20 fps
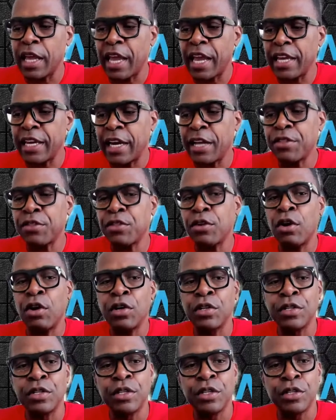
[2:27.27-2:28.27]
And I
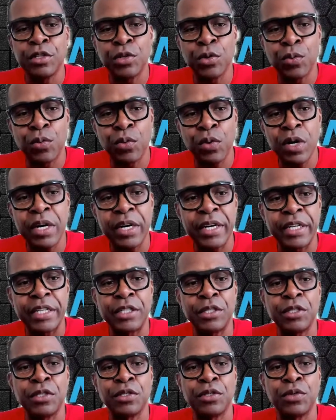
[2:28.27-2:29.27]
thought the
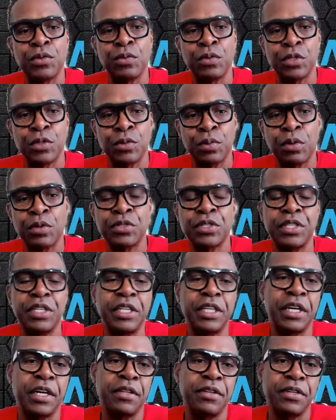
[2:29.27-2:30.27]
one was worse than
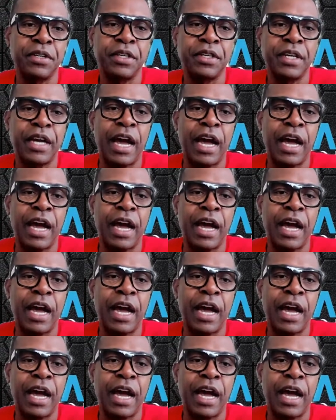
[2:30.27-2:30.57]
the other.